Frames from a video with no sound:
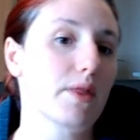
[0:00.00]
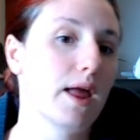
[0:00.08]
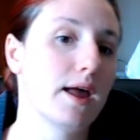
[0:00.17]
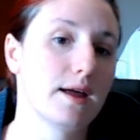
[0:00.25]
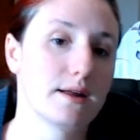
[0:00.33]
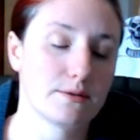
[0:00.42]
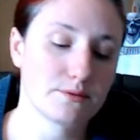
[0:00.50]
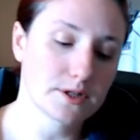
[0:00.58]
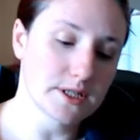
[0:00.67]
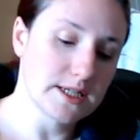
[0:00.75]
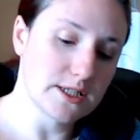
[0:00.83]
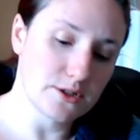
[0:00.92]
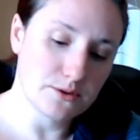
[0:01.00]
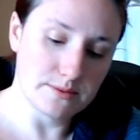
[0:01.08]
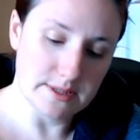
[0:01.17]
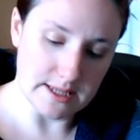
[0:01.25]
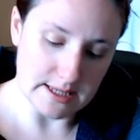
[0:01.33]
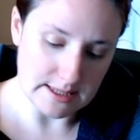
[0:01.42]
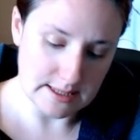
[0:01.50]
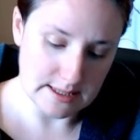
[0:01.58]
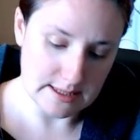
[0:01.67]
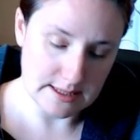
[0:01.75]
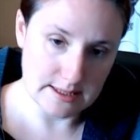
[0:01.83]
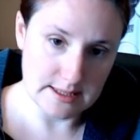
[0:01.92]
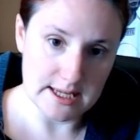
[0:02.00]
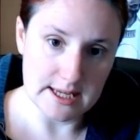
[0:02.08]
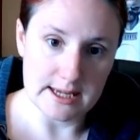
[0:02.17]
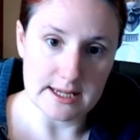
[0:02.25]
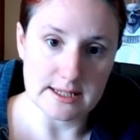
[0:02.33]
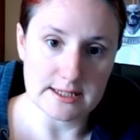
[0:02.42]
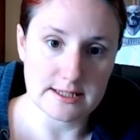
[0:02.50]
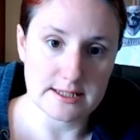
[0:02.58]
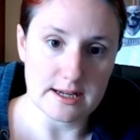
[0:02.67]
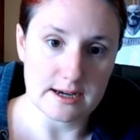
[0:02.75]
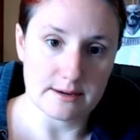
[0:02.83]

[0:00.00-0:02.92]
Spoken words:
And what I do with this is I